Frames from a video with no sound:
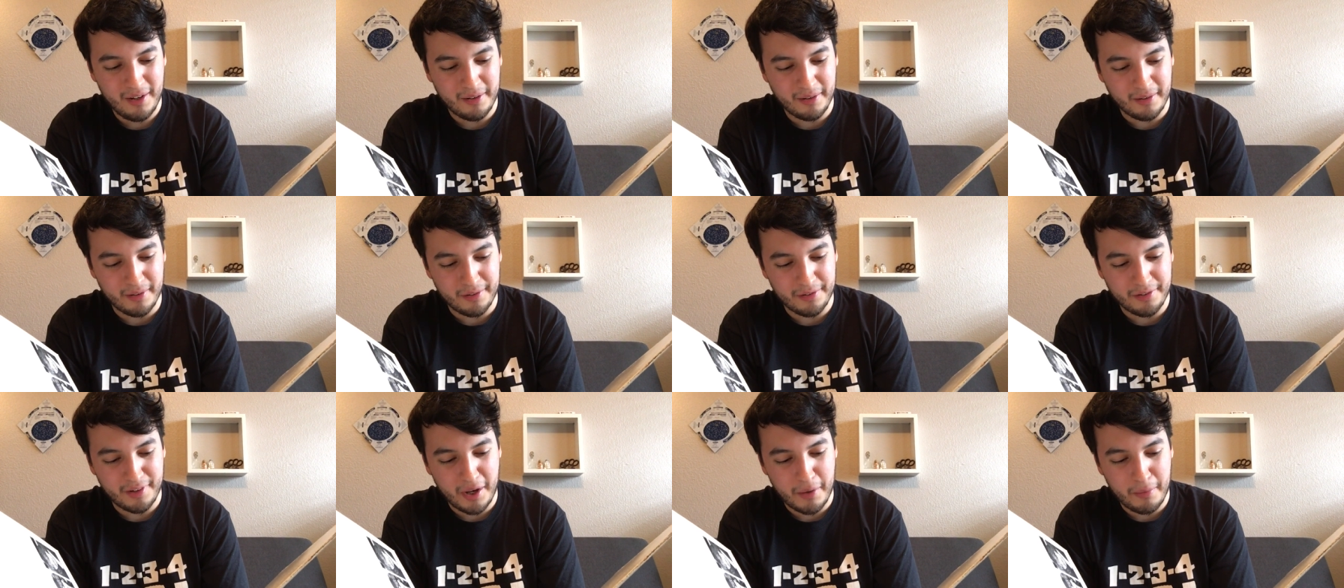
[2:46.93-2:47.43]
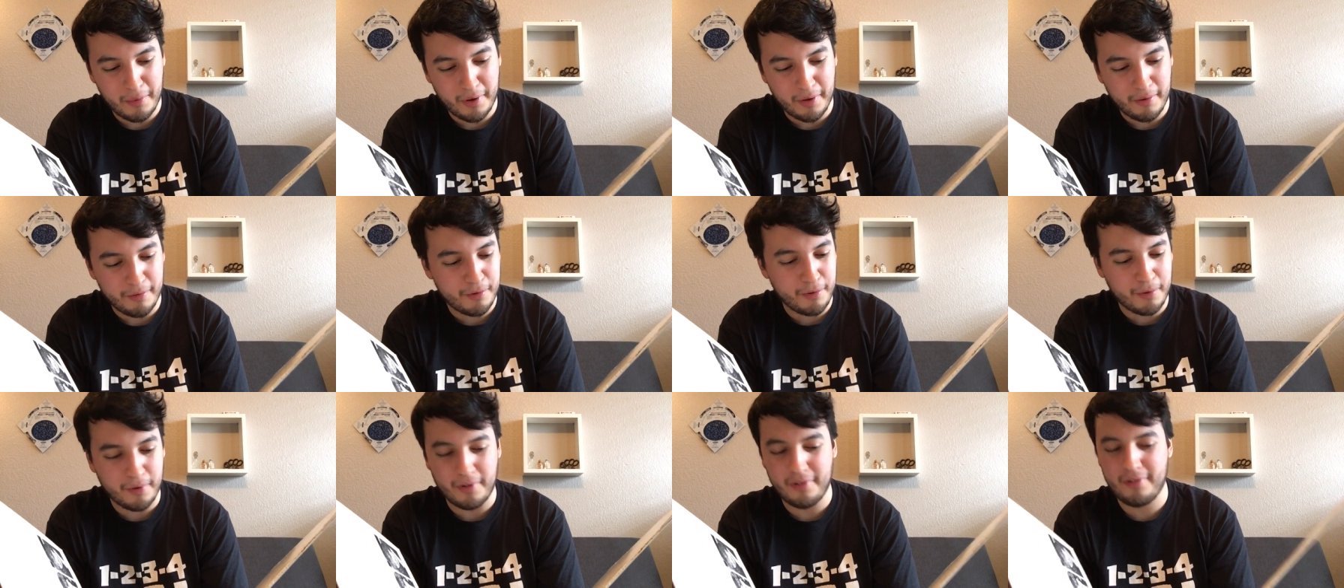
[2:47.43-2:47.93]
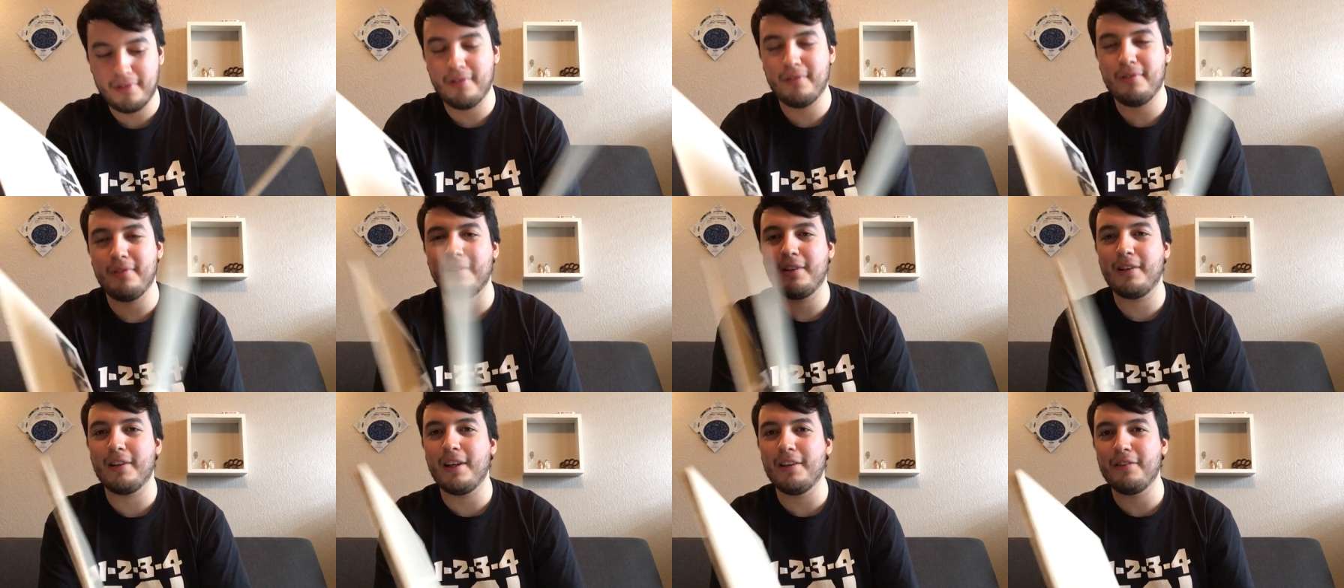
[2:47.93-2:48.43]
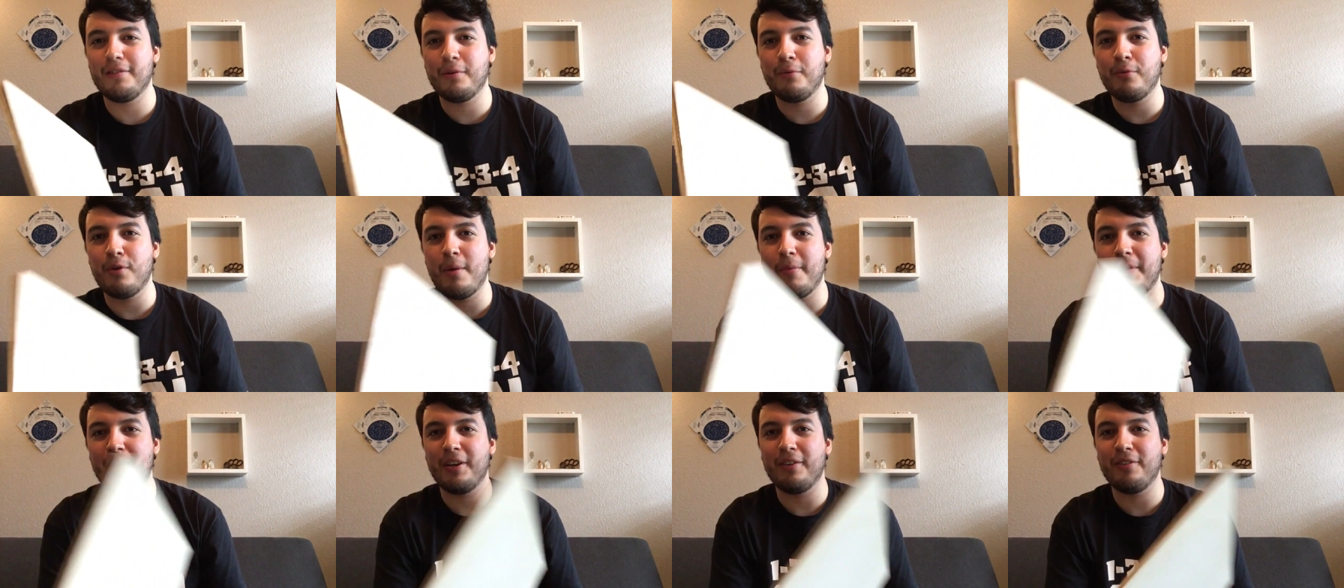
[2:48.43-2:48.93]
or on side one, of course, the classic
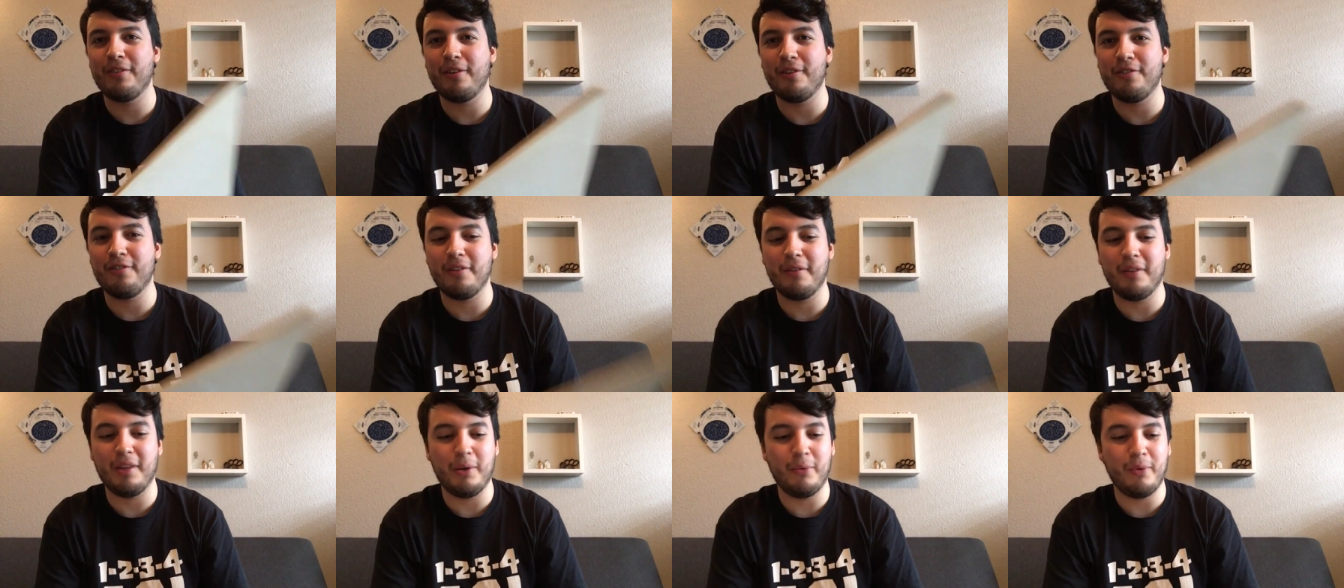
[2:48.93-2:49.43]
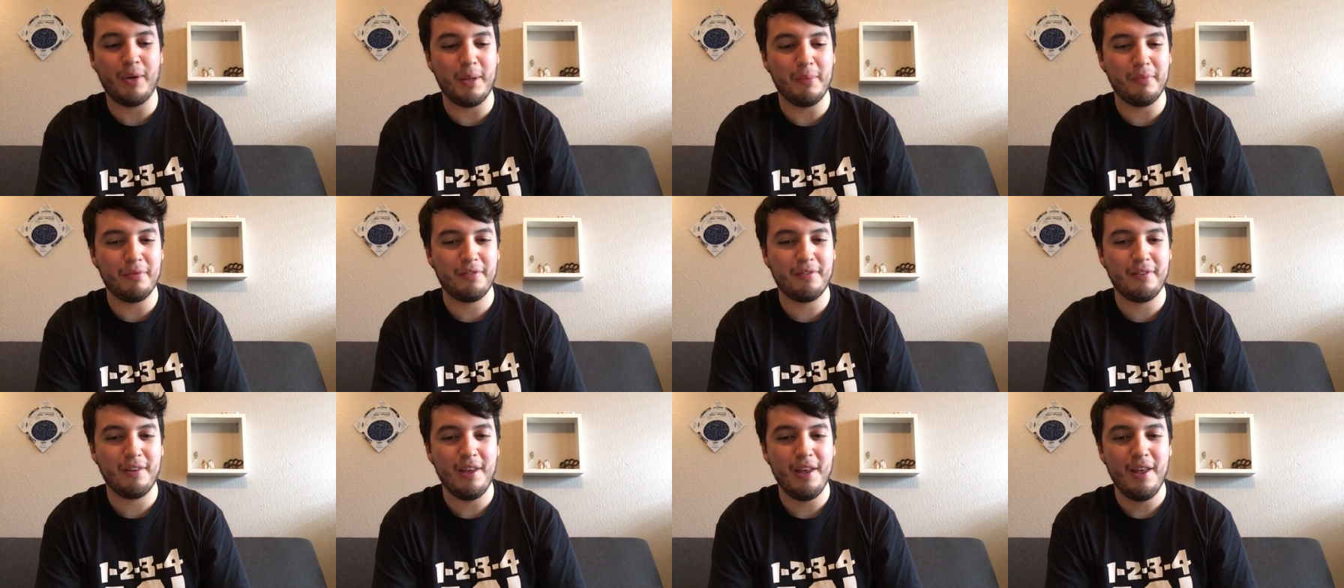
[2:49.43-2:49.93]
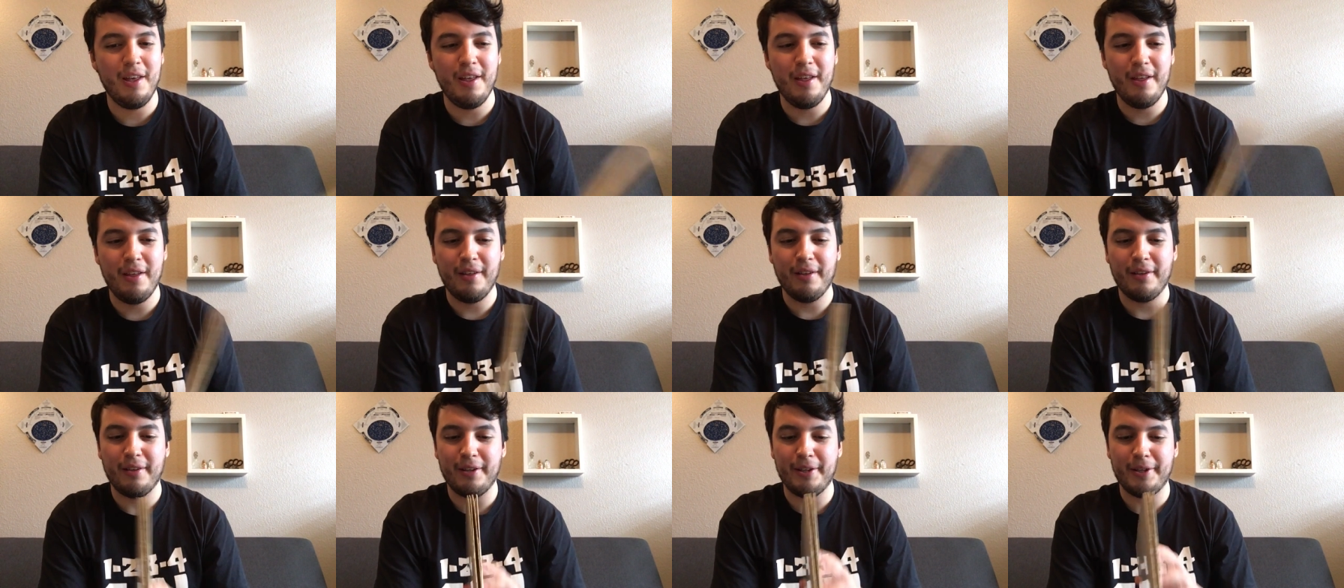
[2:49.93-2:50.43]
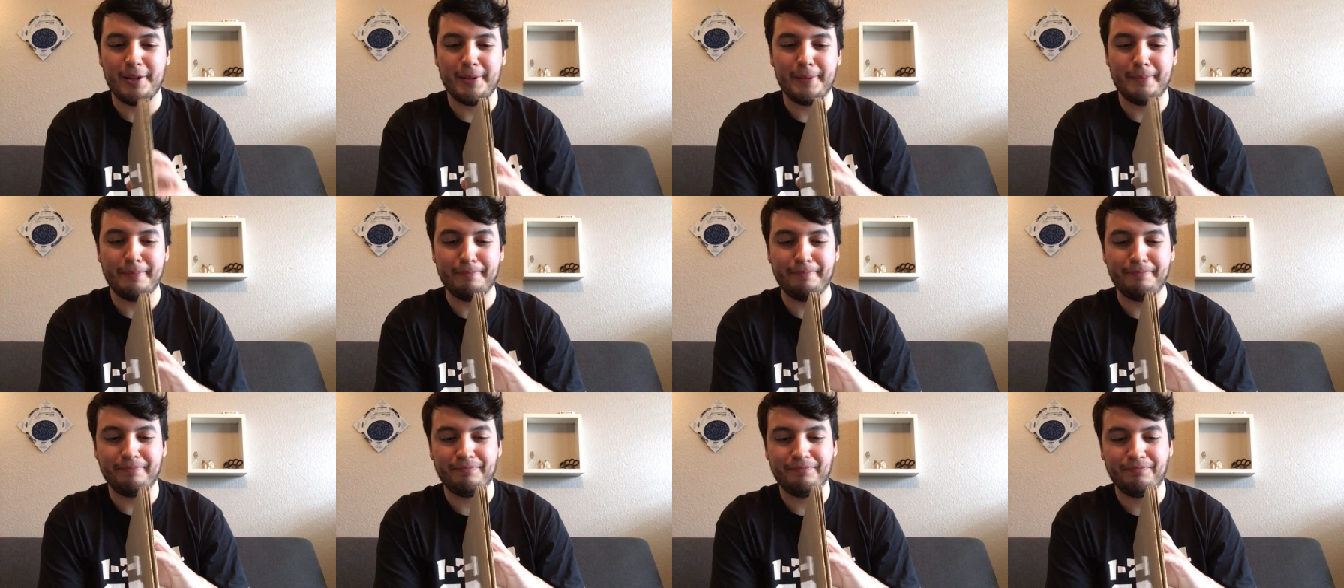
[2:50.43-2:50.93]
"While My Guitar Gently Weeps."
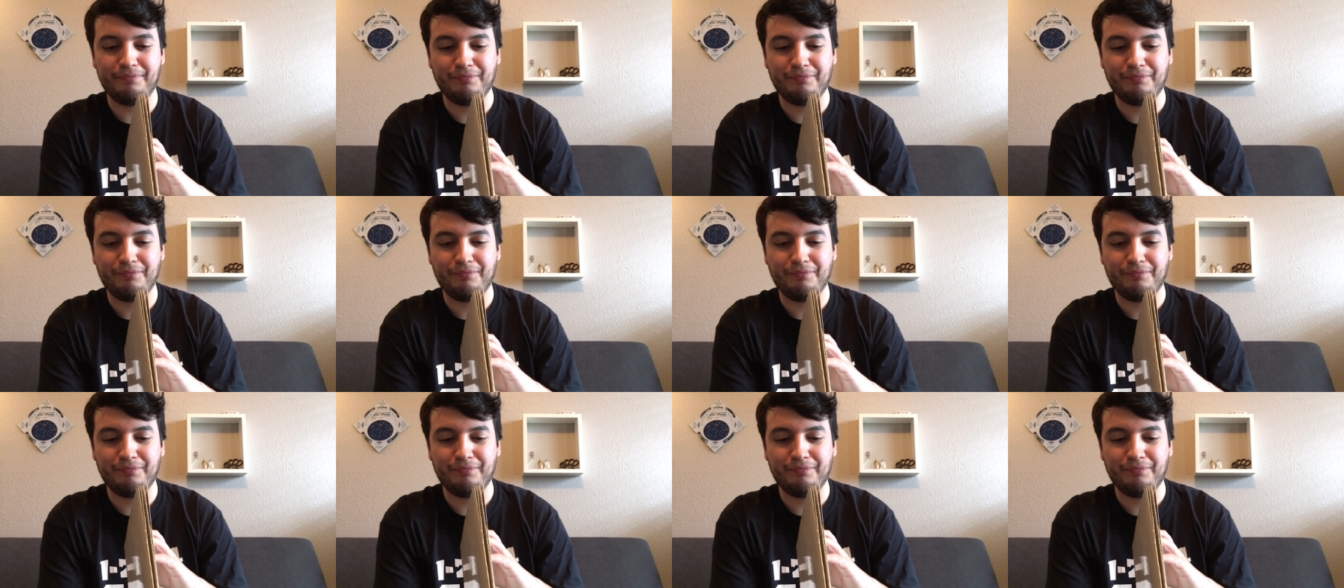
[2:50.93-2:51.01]
Um,